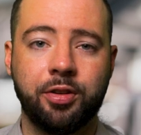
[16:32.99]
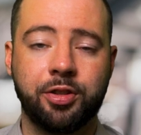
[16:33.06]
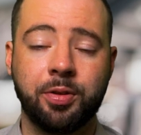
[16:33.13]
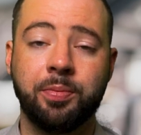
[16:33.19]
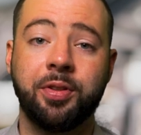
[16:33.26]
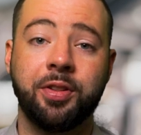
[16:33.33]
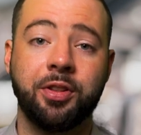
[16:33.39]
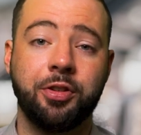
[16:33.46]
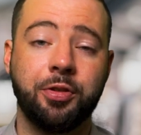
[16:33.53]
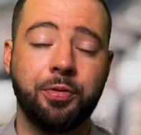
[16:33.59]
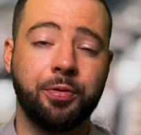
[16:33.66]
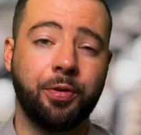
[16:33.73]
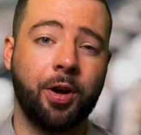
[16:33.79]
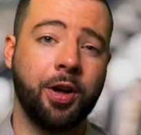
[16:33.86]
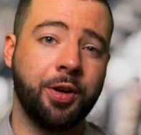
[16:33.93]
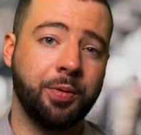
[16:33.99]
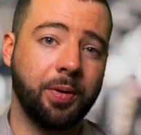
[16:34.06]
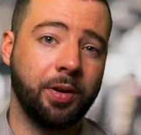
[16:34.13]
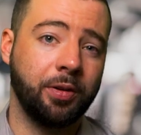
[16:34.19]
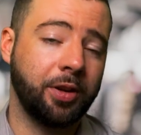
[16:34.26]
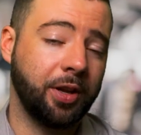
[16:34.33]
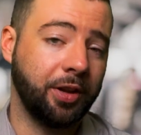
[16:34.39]
Something that you find
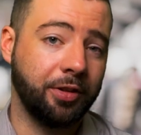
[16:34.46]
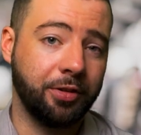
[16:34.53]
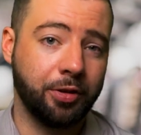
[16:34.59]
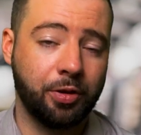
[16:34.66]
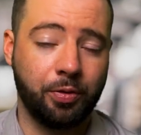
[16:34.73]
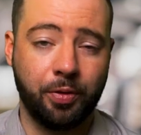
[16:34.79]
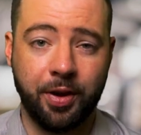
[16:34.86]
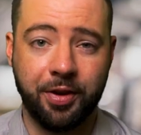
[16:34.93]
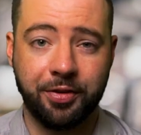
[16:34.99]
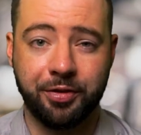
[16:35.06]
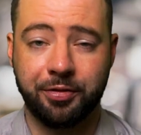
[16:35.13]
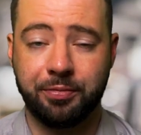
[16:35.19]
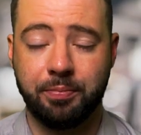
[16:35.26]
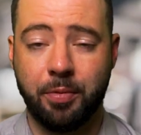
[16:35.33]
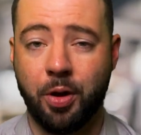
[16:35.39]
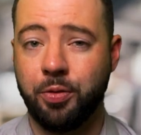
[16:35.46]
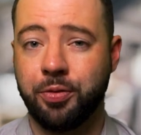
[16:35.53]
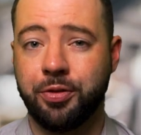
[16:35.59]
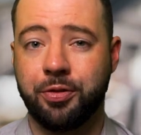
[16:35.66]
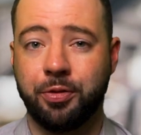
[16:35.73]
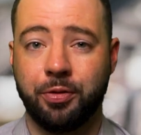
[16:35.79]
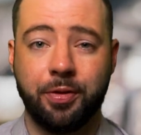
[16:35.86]
when looking at the careers of
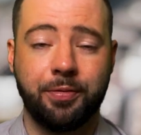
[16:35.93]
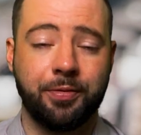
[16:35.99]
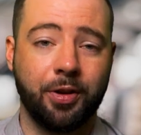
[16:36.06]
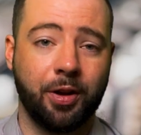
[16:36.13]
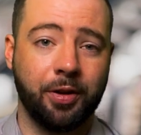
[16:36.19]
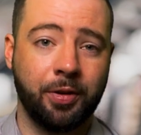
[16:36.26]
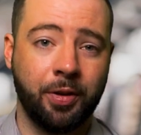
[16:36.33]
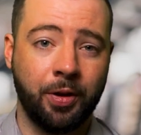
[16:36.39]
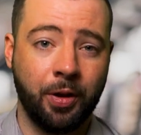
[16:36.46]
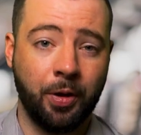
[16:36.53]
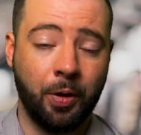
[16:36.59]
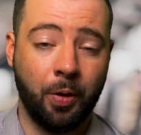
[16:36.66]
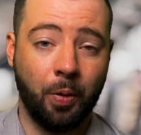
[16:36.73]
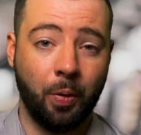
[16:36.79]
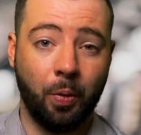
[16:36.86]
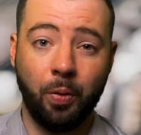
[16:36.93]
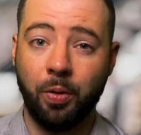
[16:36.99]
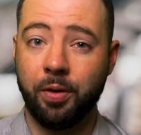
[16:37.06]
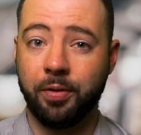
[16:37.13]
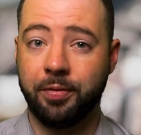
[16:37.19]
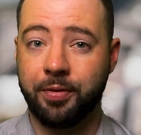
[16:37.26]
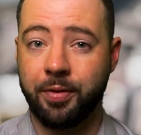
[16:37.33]
most, or if not
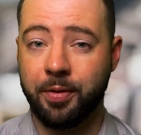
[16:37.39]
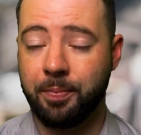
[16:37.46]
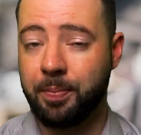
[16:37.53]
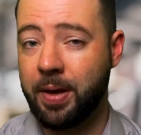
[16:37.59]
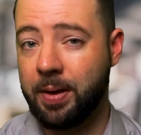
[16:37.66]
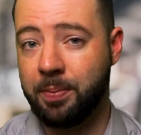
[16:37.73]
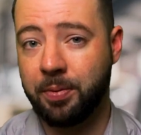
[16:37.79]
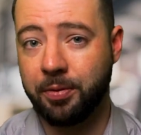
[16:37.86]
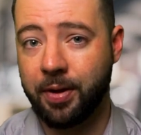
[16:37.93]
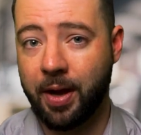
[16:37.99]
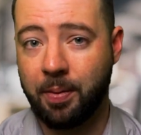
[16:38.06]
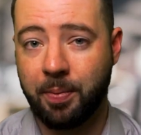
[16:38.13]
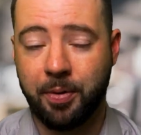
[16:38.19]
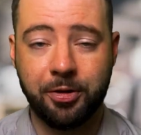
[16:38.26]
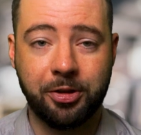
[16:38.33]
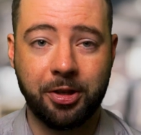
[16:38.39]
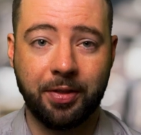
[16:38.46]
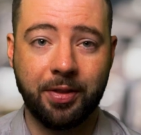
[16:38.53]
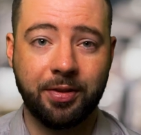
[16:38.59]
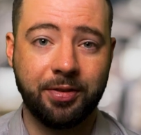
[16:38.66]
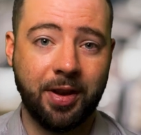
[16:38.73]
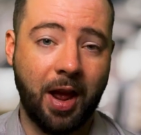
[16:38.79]
all of the people now pushing
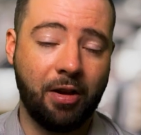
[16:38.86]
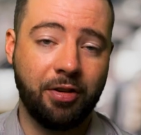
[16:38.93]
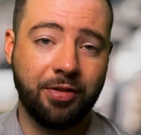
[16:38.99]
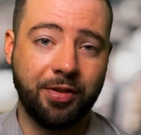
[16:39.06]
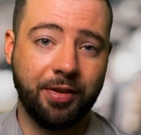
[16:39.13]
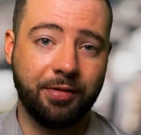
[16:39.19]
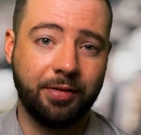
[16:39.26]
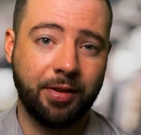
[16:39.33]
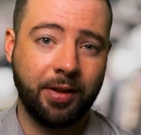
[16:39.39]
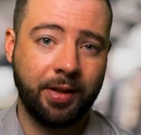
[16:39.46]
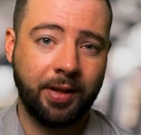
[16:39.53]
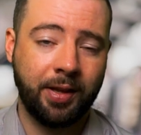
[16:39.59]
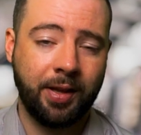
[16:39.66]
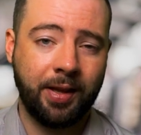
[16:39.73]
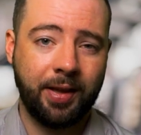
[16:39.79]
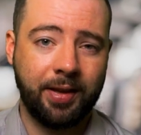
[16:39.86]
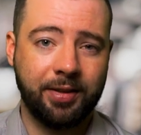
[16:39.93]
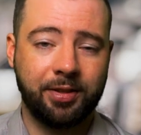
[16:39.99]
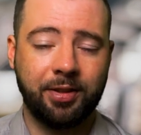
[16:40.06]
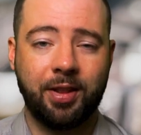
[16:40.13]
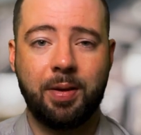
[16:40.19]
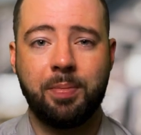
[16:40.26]
this narrative,
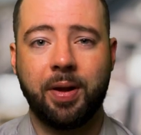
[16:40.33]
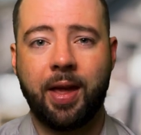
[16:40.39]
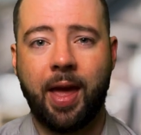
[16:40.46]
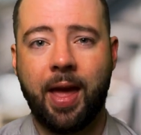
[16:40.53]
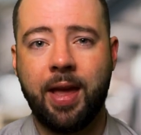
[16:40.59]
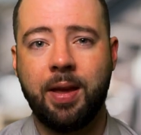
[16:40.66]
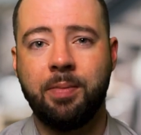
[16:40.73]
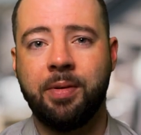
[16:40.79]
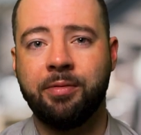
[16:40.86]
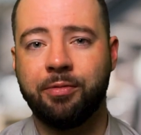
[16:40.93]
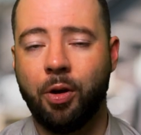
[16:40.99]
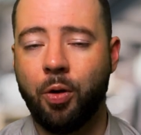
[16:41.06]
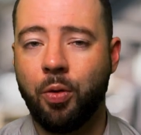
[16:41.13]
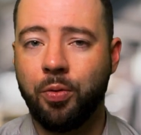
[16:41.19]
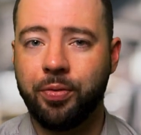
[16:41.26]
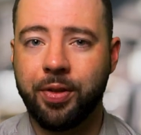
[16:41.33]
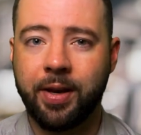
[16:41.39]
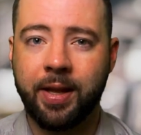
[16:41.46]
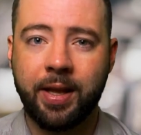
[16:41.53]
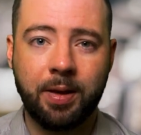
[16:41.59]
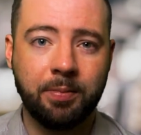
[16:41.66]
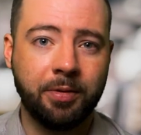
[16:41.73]
is that they became involved in
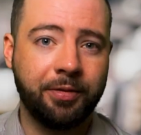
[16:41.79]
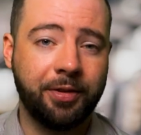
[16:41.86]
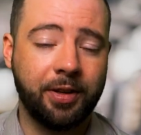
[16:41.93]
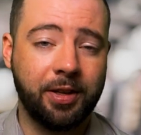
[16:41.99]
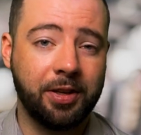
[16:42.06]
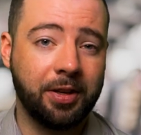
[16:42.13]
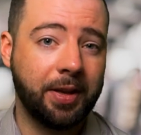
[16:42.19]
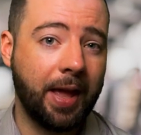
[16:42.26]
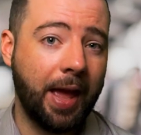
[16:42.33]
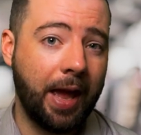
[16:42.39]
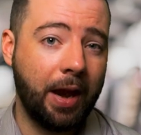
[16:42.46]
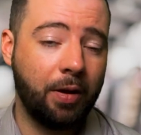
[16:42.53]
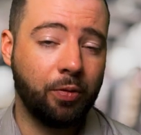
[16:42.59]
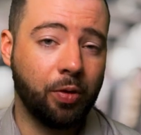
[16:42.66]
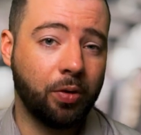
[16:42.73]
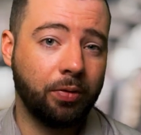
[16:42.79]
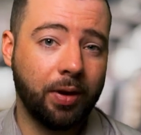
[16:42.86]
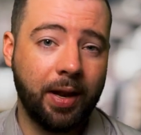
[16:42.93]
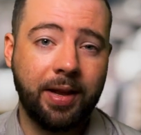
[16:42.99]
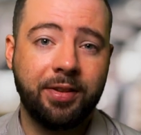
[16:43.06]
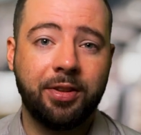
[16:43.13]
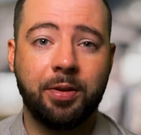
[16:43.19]
haemophilia care or
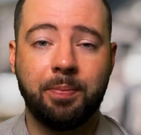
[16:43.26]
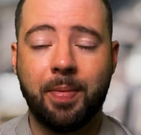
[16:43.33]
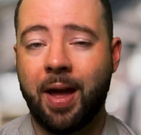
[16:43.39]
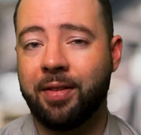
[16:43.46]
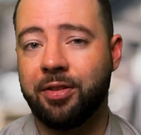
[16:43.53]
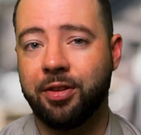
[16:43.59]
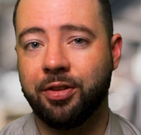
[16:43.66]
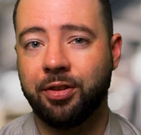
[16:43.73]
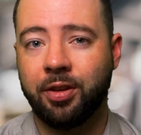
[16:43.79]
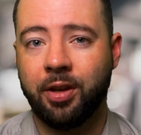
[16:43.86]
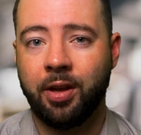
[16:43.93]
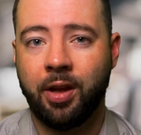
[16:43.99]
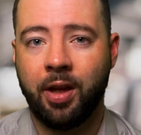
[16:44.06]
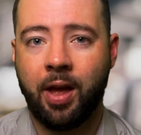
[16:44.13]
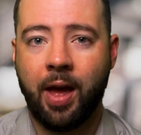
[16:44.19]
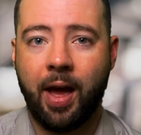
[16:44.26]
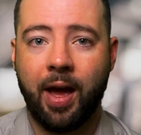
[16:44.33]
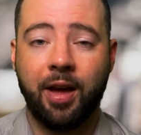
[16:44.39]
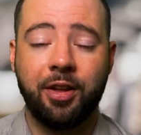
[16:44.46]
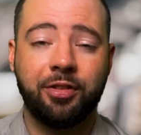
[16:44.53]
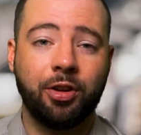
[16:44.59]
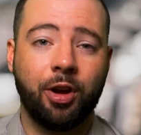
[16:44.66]
related matters
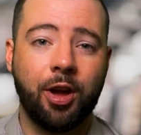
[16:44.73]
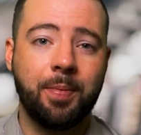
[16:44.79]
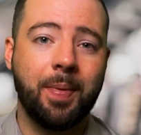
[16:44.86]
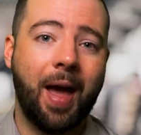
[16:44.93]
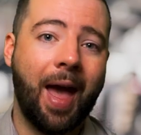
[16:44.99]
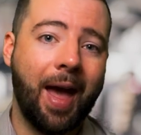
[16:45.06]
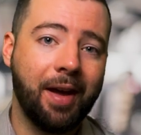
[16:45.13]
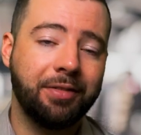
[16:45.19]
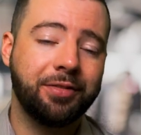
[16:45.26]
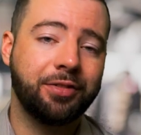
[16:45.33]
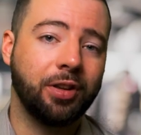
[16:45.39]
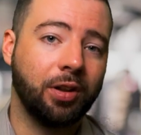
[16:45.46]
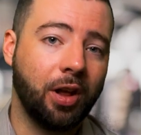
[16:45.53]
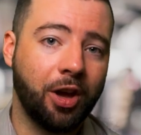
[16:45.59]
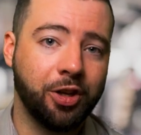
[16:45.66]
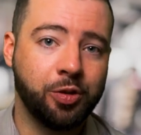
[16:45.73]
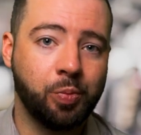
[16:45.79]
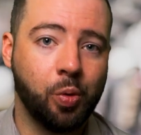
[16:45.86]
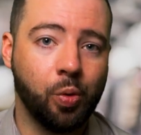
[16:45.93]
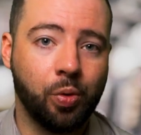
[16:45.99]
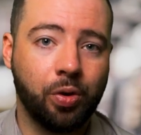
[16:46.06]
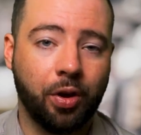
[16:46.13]
at a time after large
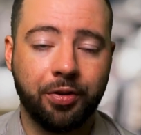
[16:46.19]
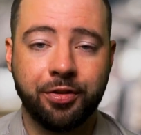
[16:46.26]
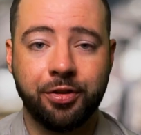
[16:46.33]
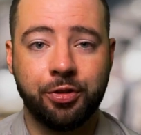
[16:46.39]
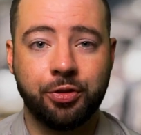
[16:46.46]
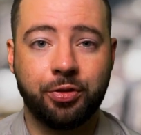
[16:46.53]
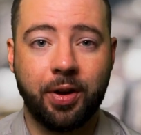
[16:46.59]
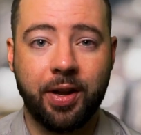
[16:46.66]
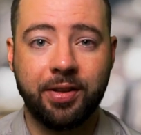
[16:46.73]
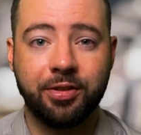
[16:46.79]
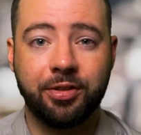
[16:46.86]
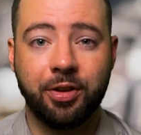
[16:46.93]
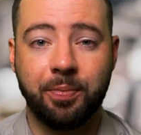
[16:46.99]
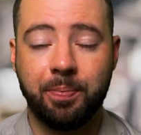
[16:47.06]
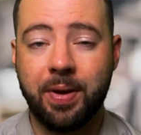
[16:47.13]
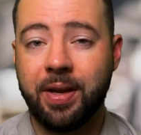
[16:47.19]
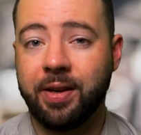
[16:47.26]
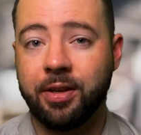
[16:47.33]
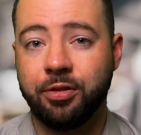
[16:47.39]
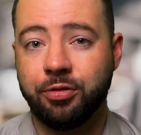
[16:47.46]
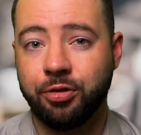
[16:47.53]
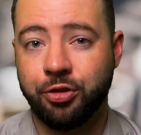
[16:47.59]
pool concentrates had been
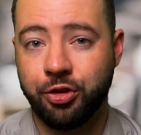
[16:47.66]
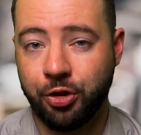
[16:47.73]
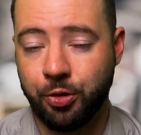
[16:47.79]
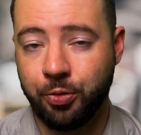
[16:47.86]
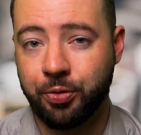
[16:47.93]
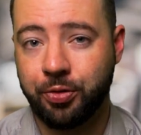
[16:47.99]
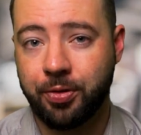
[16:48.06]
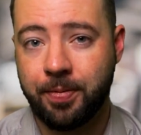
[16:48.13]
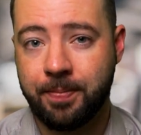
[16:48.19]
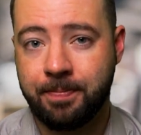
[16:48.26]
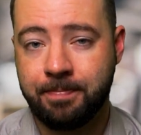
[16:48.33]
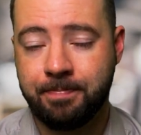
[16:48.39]
introduced.